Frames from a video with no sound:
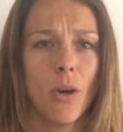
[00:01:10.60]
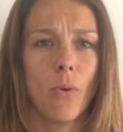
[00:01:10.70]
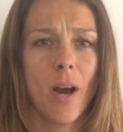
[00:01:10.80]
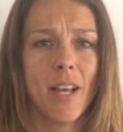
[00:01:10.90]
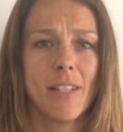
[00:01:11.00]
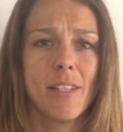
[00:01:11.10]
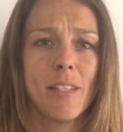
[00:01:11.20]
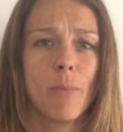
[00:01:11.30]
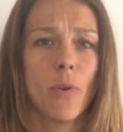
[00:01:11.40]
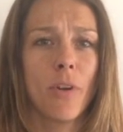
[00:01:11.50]
Why is
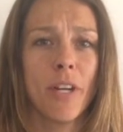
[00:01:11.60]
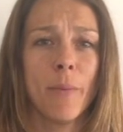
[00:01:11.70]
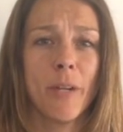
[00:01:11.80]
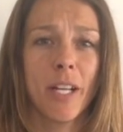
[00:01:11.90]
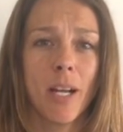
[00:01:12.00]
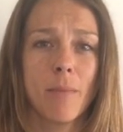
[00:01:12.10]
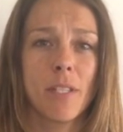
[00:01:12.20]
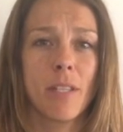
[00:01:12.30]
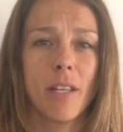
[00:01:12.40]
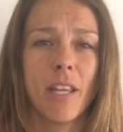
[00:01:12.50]
this important when it
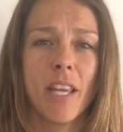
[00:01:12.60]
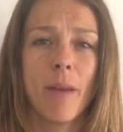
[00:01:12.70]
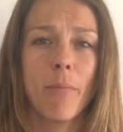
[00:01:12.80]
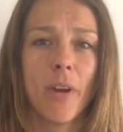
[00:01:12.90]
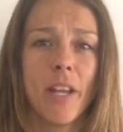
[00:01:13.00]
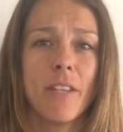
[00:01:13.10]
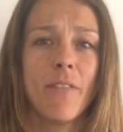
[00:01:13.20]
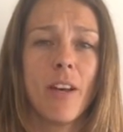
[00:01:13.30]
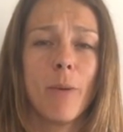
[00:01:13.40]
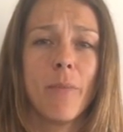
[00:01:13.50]
comes to looking at brain
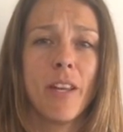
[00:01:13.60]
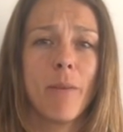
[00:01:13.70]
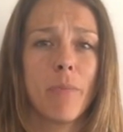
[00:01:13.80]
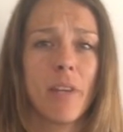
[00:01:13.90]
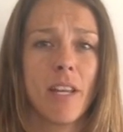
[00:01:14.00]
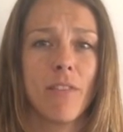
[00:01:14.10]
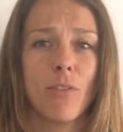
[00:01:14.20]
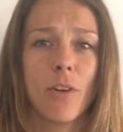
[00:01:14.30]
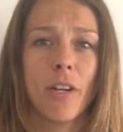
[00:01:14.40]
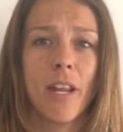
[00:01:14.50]
development and playing
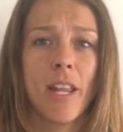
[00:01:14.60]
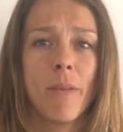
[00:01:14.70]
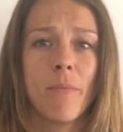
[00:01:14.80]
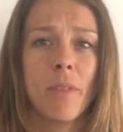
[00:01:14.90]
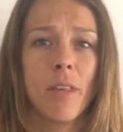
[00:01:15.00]
Fortnite?